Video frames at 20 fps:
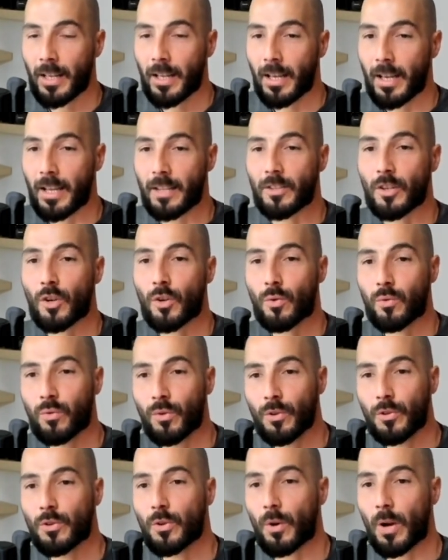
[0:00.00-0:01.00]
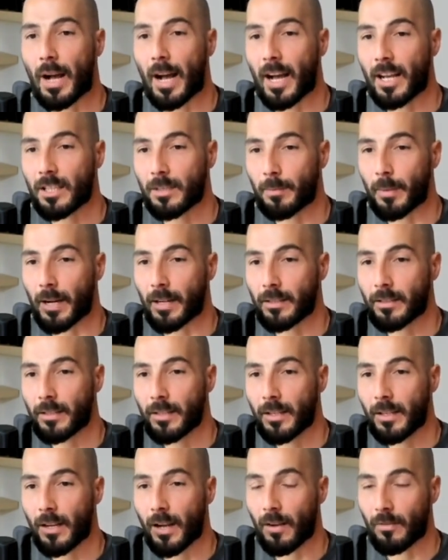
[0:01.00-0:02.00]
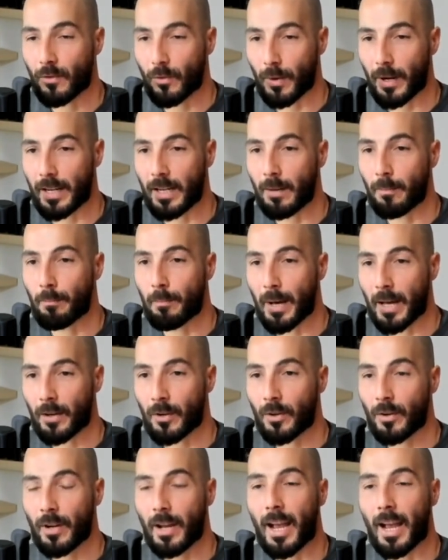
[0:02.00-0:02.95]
is a crucial aspect of creating better